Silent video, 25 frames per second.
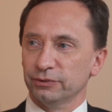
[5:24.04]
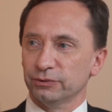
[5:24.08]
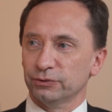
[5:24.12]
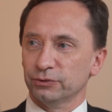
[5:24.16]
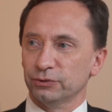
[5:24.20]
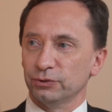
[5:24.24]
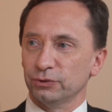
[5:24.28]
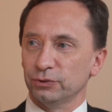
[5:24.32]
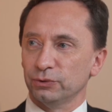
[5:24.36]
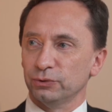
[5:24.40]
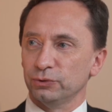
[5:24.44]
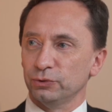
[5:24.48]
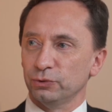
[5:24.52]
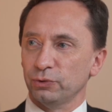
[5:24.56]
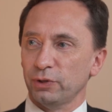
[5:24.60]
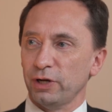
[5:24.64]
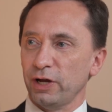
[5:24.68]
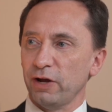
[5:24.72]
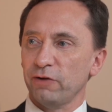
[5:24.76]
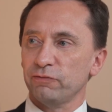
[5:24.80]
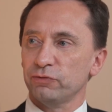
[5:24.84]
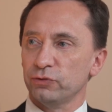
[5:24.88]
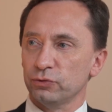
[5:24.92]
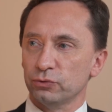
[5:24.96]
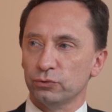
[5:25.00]
So you
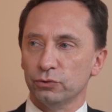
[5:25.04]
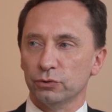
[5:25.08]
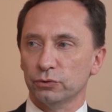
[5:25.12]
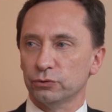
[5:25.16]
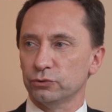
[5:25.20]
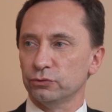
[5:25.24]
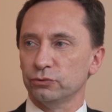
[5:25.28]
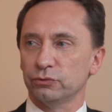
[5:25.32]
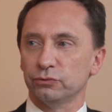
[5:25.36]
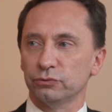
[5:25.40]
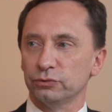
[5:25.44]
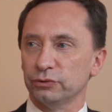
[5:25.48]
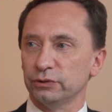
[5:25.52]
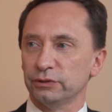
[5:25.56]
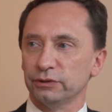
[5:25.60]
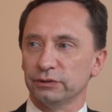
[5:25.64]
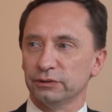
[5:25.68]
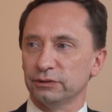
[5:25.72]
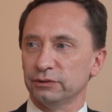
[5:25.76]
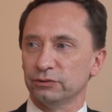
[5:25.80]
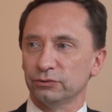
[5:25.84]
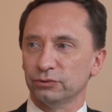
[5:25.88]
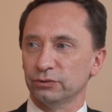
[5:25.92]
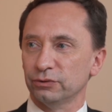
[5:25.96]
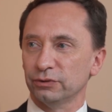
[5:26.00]
have to go to
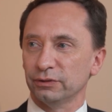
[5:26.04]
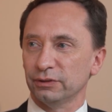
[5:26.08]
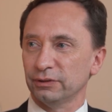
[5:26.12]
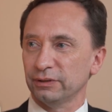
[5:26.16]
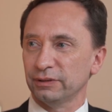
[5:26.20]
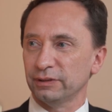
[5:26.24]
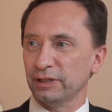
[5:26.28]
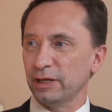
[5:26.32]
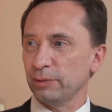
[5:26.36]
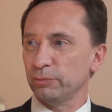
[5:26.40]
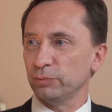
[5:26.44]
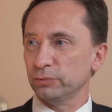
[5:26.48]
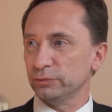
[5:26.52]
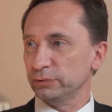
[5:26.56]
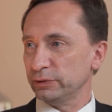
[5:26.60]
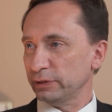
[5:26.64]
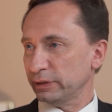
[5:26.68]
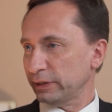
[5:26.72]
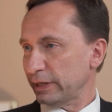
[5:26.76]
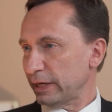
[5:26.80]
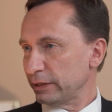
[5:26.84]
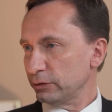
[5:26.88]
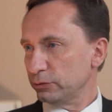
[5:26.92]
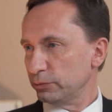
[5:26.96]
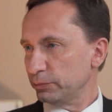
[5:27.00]
the
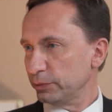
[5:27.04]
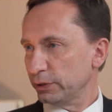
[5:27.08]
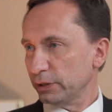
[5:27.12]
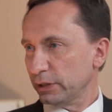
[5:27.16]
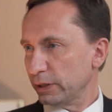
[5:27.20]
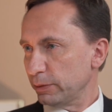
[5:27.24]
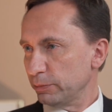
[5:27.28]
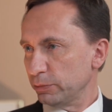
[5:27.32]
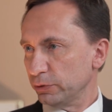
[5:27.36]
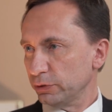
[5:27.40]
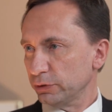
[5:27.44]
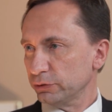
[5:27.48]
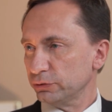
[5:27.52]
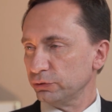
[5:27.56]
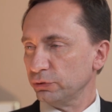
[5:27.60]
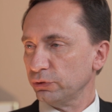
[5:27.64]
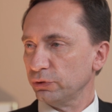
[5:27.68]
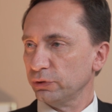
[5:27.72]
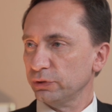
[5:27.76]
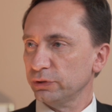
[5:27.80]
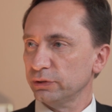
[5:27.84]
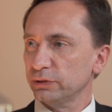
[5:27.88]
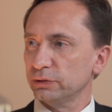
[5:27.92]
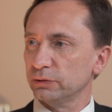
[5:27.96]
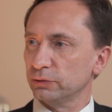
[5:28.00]
anatomy
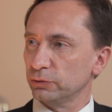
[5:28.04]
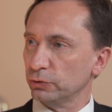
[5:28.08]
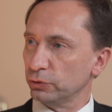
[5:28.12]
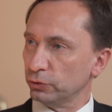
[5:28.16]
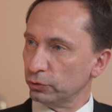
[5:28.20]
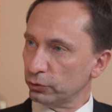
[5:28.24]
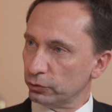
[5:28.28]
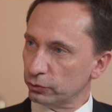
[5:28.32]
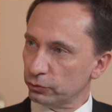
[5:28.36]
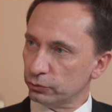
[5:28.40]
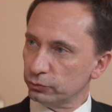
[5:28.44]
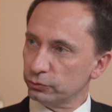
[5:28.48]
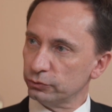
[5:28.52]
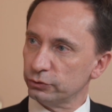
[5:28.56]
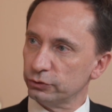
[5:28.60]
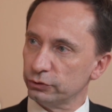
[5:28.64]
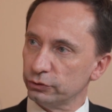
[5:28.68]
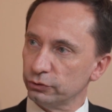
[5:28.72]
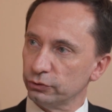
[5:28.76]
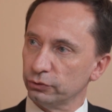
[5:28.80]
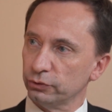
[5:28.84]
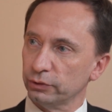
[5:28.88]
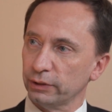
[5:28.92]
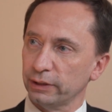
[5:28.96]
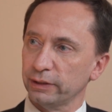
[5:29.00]
laboratory, know
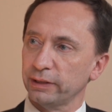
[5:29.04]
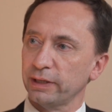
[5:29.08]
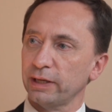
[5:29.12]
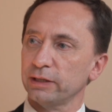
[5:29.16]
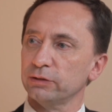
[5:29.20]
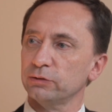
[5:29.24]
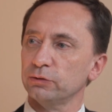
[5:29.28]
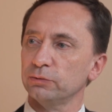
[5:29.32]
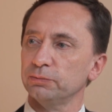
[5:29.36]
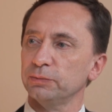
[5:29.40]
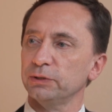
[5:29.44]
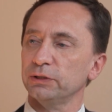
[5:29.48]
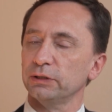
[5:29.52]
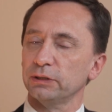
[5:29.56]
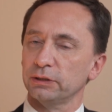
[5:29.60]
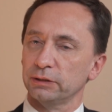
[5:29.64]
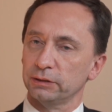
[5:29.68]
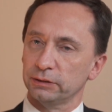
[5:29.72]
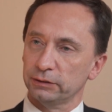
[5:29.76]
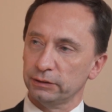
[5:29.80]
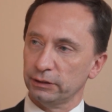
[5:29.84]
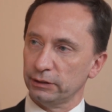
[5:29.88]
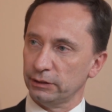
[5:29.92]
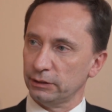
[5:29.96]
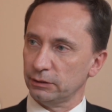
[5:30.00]
your anatomy,
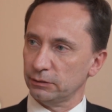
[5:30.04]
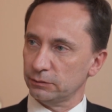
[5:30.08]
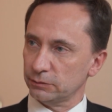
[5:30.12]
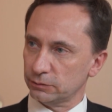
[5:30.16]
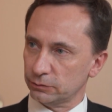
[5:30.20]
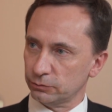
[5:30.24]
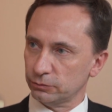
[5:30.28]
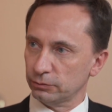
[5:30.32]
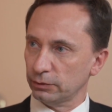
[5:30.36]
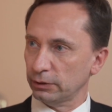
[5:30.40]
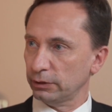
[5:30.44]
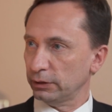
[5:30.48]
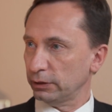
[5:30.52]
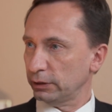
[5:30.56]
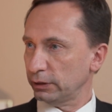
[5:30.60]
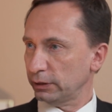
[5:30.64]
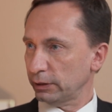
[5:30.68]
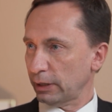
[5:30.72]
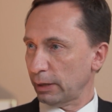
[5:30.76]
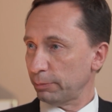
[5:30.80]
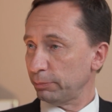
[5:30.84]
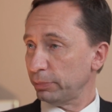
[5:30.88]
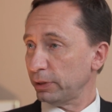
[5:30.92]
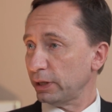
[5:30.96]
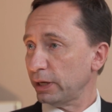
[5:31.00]
and then
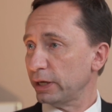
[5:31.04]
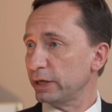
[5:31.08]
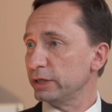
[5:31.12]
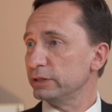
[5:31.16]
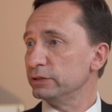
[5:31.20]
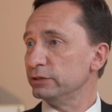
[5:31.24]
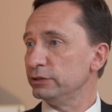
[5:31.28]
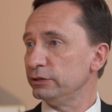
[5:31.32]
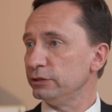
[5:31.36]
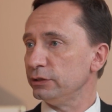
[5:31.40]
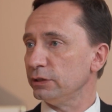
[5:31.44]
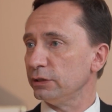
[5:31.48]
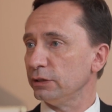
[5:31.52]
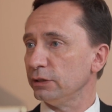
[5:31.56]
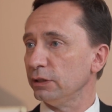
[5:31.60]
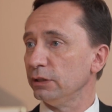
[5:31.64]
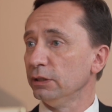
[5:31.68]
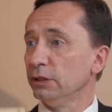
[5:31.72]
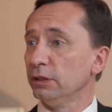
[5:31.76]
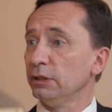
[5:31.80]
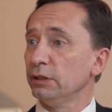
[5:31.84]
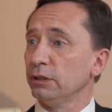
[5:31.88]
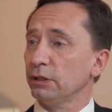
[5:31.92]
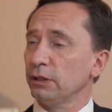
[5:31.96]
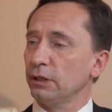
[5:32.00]
apply the
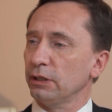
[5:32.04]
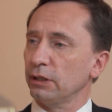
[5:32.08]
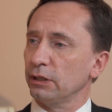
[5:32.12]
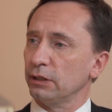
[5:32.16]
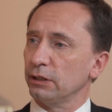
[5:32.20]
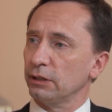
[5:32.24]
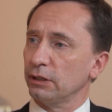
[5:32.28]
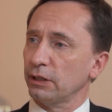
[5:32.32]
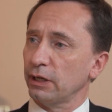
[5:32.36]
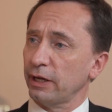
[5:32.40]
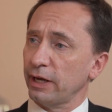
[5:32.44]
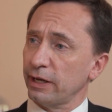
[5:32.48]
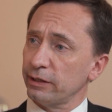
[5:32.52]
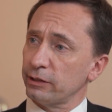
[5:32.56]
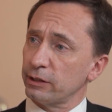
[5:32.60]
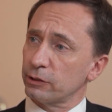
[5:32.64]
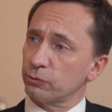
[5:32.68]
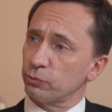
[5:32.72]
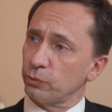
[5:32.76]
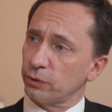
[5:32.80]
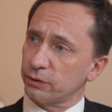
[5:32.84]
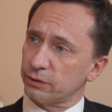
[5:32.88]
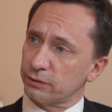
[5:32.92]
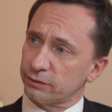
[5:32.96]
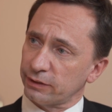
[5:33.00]

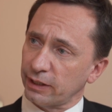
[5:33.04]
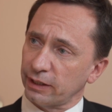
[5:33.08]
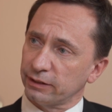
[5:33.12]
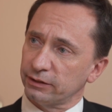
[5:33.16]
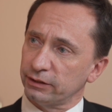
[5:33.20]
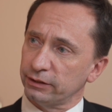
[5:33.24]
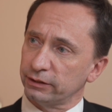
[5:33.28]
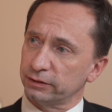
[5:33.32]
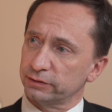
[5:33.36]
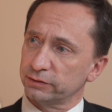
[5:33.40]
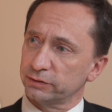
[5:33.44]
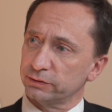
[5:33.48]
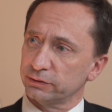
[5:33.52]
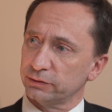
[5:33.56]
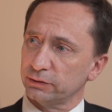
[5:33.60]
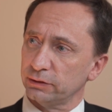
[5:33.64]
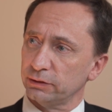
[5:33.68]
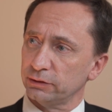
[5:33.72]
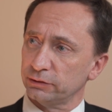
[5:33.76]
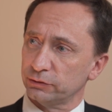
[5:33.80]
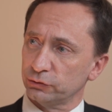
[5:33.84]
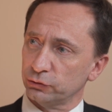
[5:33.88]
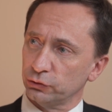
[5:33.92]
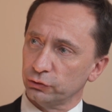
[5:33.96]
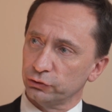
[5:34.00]
adequate tactics,
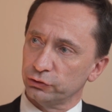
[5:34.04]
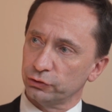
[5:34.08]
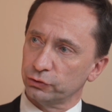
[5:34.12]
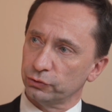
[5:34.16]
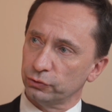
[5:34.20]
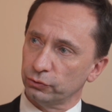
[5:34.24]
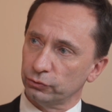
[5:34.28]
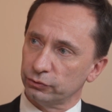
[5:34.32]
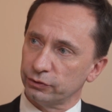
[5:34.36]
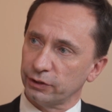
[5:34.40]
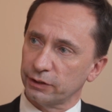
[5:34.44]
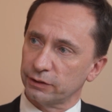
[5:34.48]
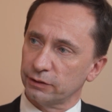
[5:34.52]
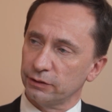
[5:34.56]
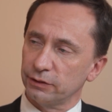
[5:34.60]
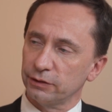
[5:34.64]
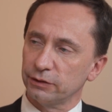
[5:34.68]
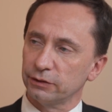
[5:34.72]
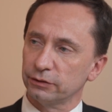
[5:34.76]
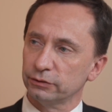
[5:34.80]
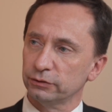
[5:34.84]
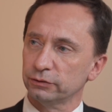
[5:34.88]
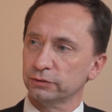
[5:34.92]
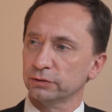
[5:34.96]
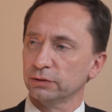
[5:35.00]
surgical
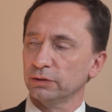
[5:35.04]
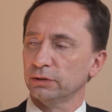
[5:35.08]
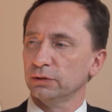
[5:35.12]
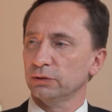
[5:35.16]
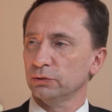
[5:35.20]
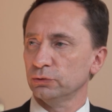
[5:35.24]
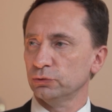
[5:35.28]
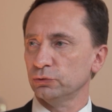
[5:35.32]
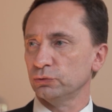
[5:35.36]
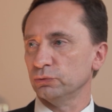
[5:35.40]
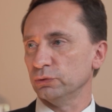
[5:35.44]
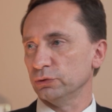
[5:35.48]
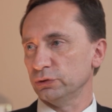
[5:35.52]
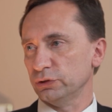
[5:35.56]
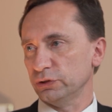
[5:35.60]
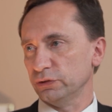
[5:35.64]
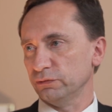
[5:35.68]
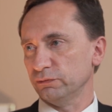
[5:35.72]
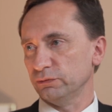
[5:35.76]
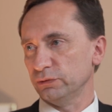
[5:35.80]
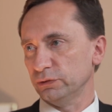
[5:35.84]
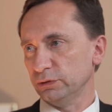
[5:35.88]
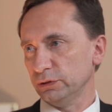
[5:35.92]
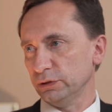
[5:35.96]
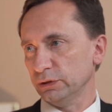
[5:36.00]
techniques to
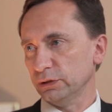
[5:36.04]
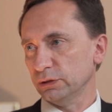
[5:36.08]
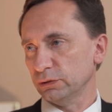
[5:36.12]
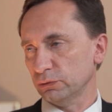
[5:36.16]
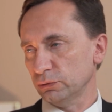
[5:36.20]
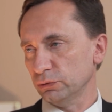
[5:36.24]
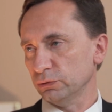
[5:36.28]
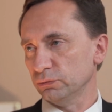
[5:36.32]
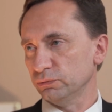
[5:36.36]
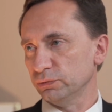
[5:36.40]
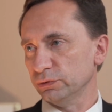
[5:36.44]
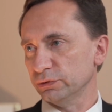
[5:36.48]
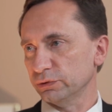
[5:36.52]
achieve the good